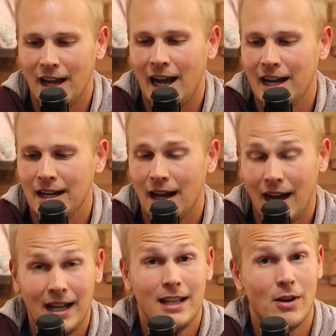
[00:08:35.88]
I
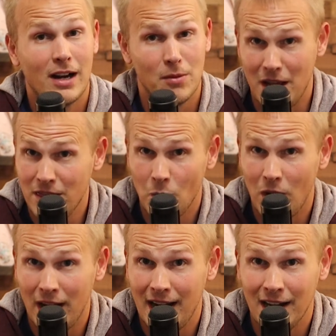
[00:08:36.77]
highly recommend the
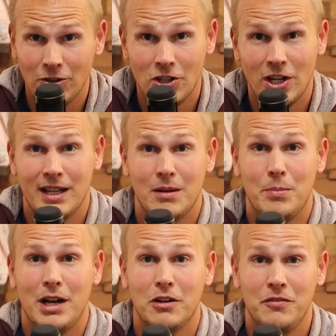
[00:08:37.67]
wide angle. You're going to get a
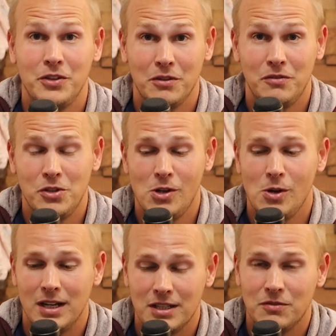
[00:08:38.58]
better field of view.
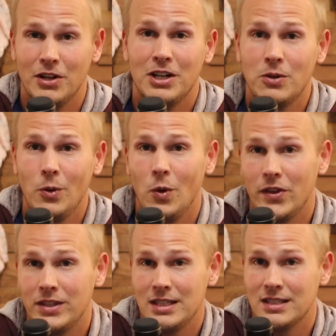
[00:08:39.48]
And it's very cool
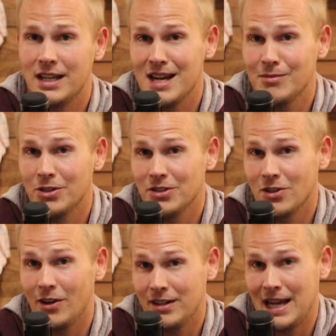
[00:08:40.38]
that these cameras
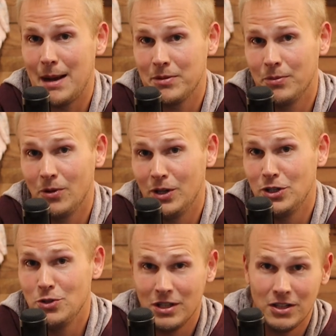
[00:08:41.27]
are adaptable and
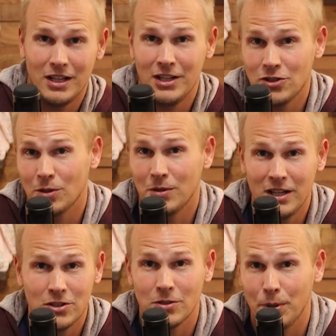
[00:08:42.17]
you can
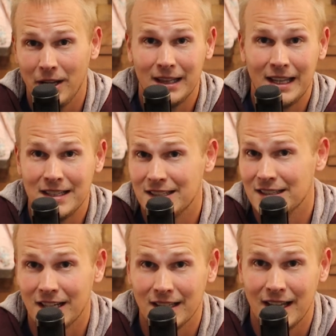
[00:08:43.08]
interplay lenses
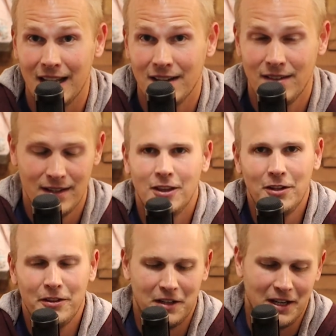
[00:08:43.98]
like that. A
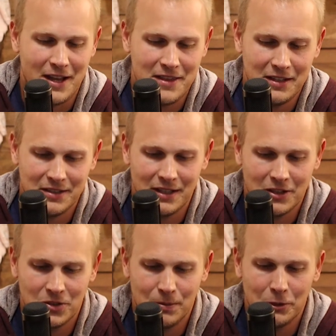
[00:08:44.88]
little thing I think is
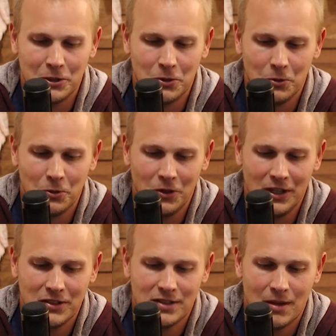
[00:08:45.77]
actually pretty cool,
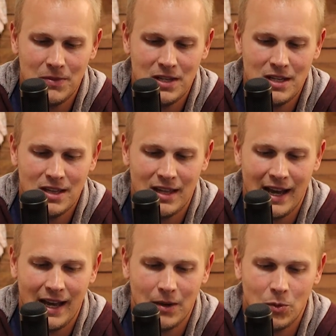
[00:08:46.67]
and something
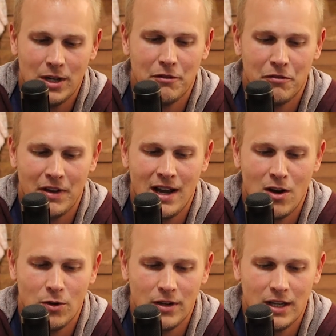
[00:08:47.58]
that we have
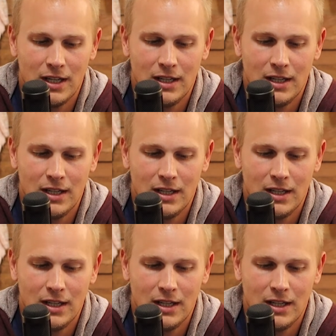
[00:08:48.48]
found